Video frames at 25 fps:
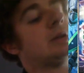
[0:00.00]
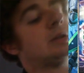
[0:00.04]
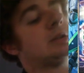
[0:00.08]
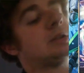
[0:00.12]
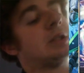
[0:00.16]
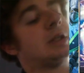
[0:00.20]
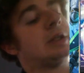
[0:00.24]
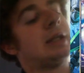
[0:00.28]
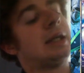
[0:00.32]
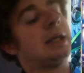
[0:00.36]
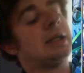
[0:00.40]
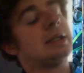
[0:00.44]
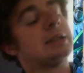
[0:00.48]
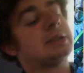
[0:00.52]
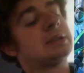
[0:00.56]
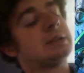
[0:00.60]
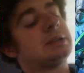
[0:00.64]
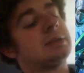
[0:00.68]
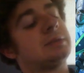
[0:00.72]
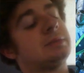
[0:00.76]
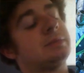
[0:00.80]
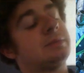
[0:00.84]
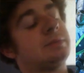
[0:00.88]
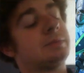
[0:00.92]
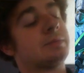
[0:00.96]
So
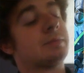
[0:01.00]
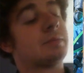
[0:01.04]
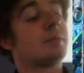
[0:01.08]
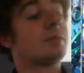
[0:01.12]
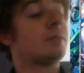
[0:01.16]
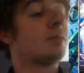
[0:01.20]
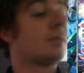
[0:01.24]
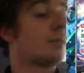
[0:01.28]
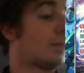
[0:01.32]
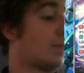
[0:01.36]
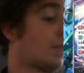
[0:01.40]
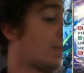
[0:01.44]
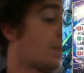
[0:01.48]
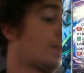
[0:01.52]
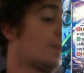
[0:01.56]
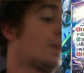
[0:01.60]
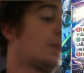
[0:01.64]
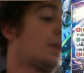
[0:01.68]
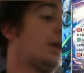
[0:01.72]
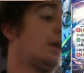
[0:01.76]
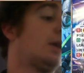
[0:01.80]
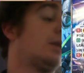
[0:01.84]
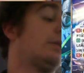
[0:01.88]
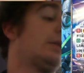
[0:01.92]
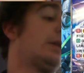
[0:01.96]
that
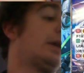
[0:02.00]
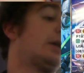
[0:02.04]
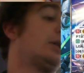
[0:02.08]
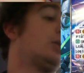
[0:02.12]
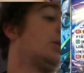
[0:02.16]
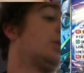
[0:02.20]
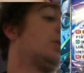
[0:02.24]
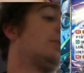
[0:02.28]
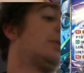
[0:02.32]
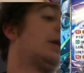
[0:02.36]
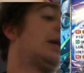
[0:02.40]
column